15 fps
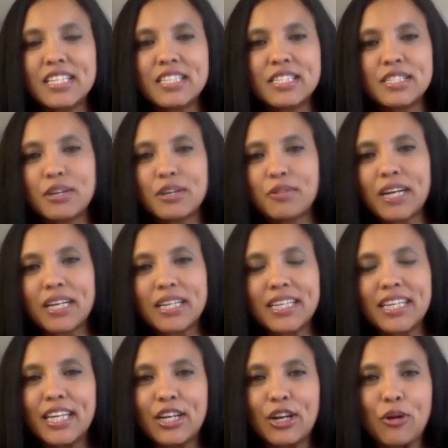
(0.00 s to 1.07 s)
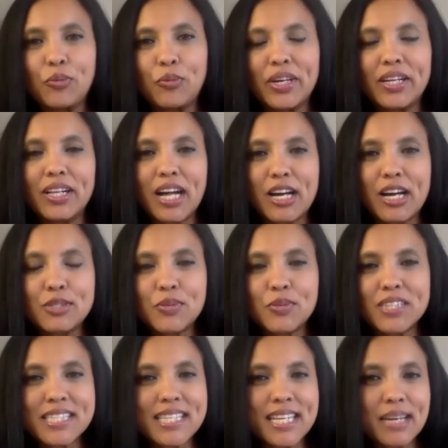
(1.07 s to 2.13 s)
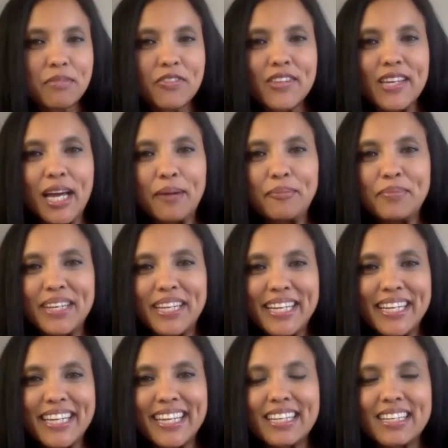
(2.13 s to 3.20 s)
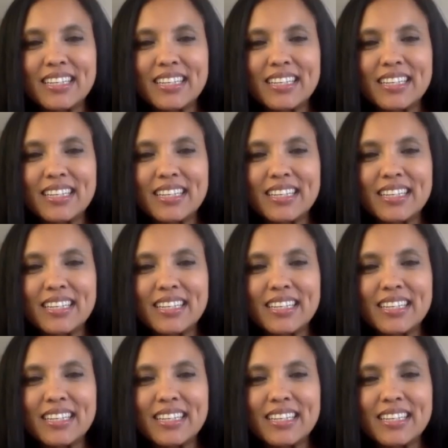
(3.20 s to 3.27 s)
directly in our wheelhouse. What's the name of the company again?